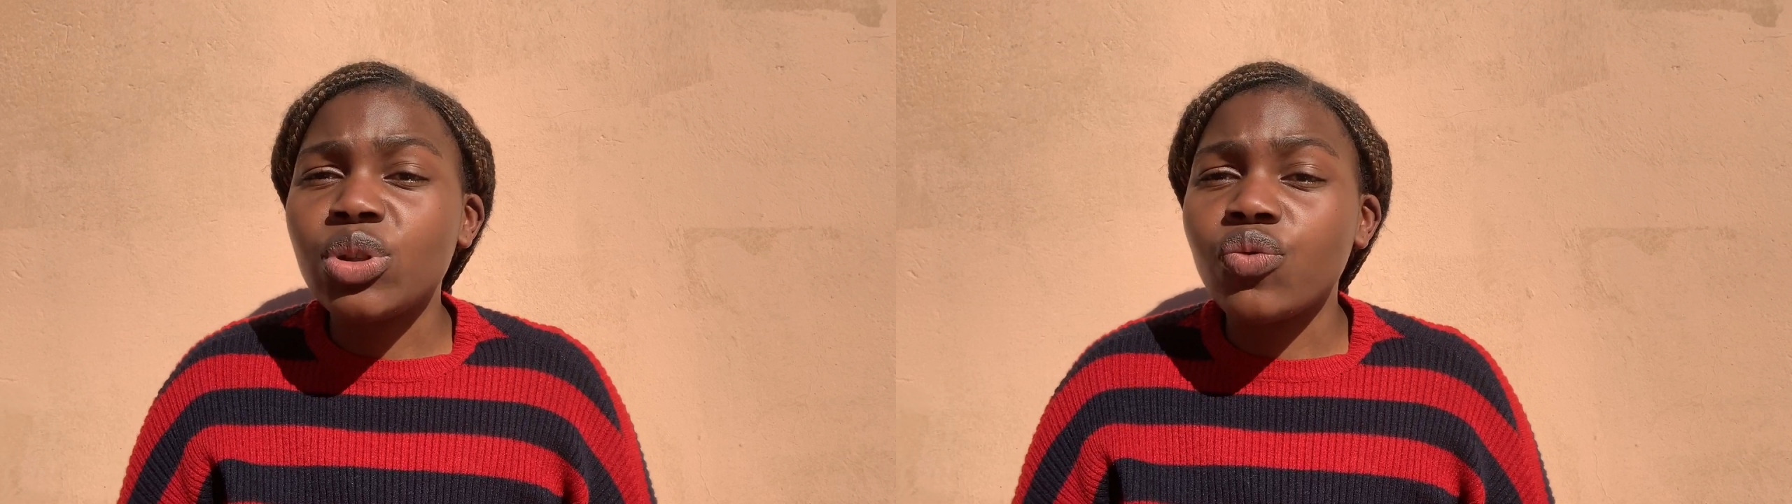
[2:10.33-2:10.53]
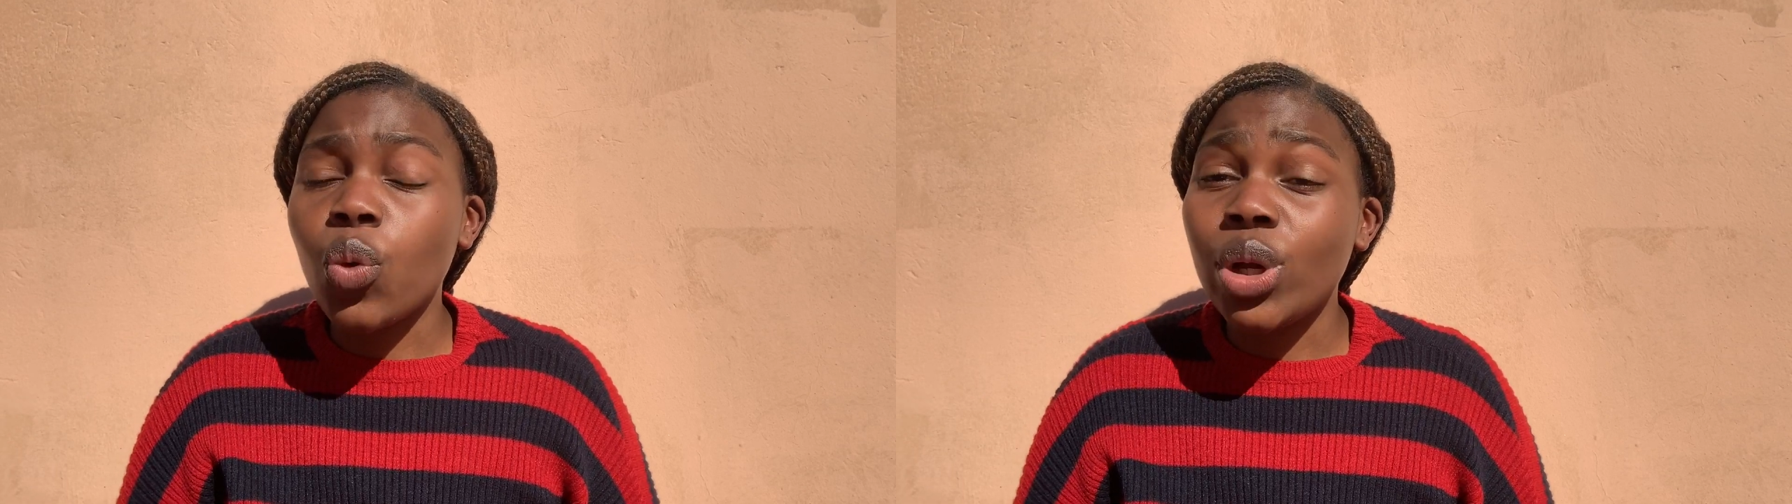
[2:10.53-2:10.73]

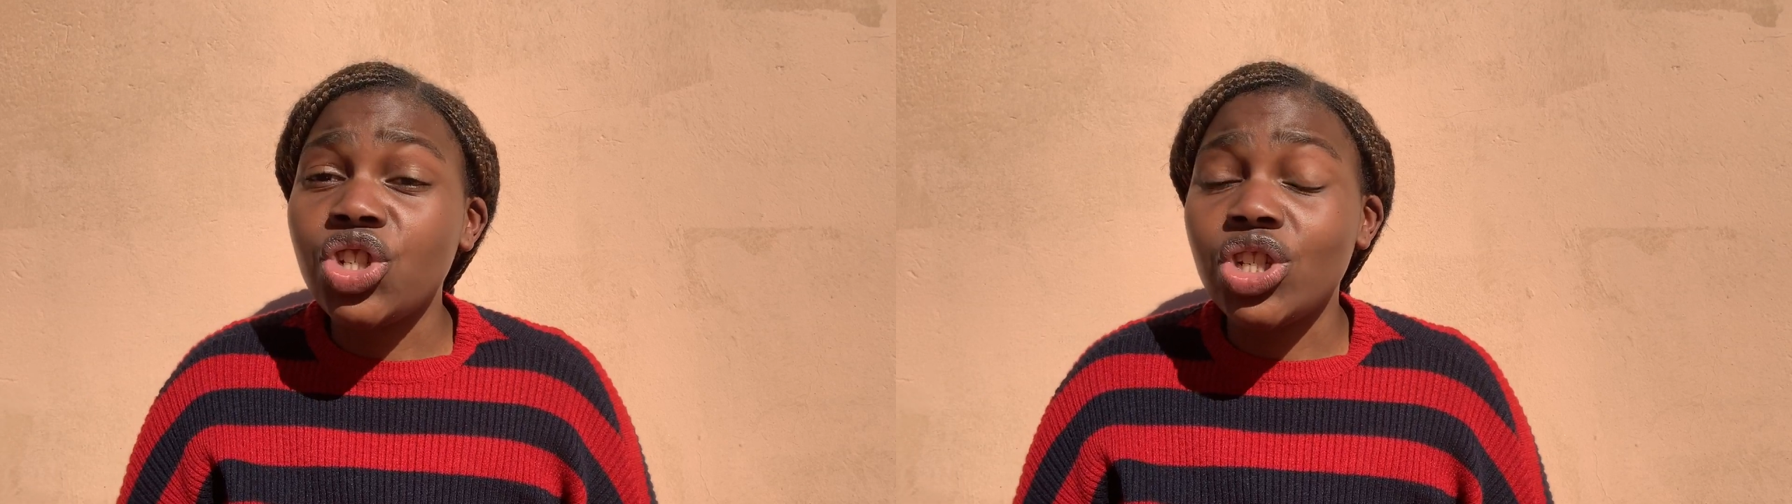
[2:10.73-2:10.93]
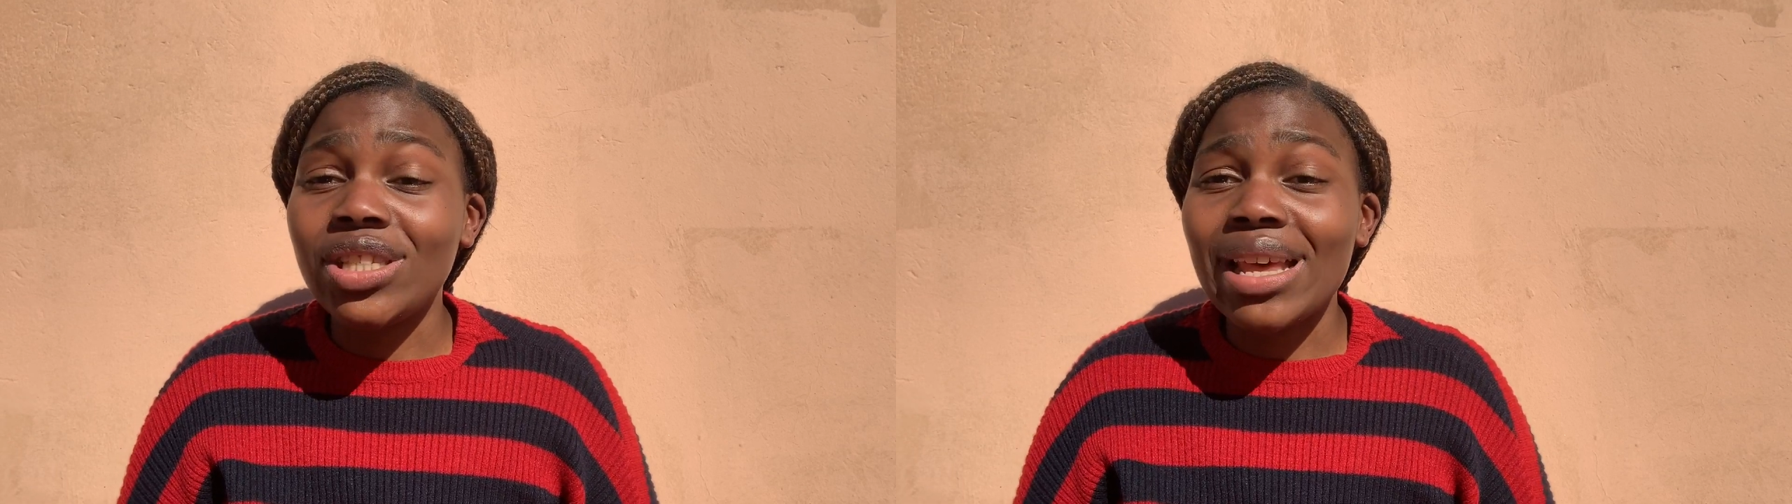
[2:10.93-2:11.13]
of
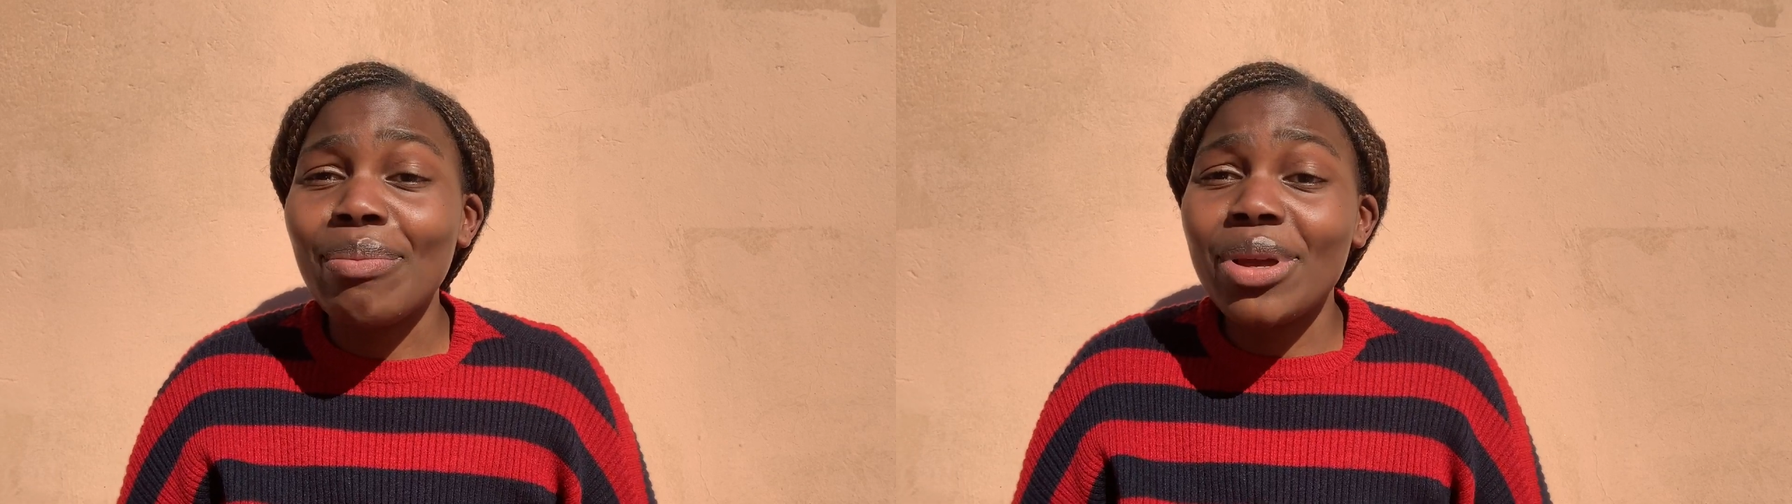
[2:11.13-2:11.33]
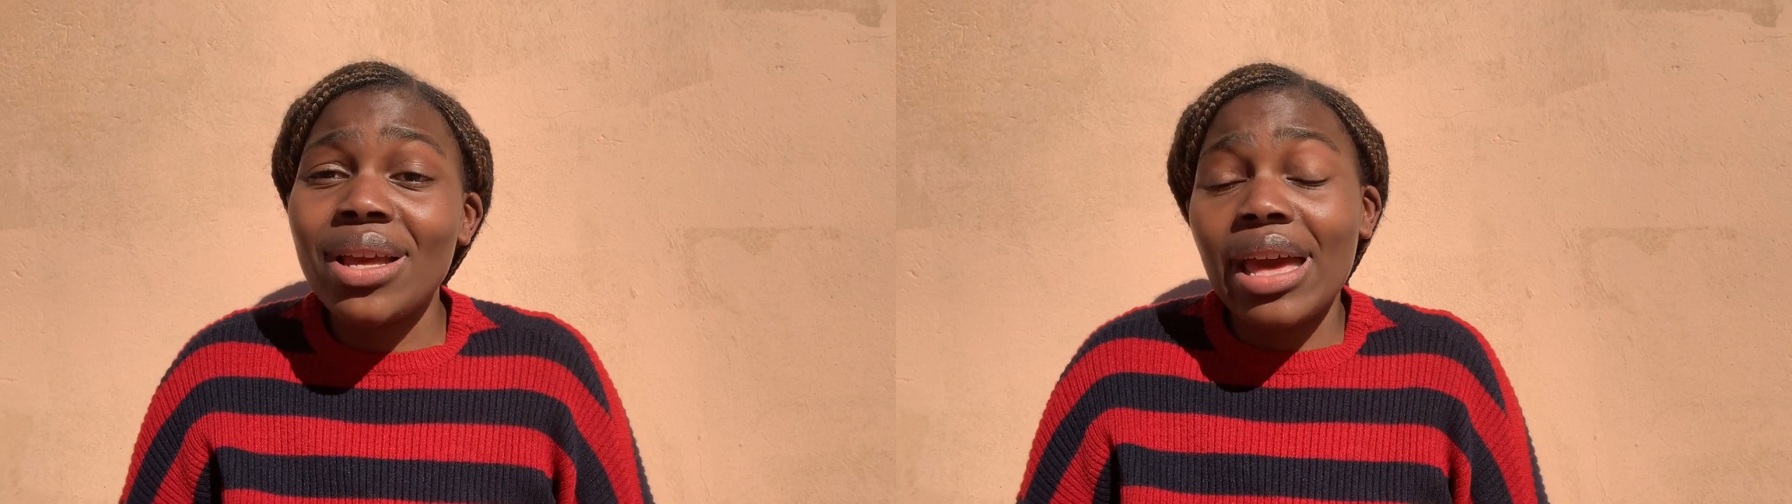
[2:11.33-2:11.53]
questions and being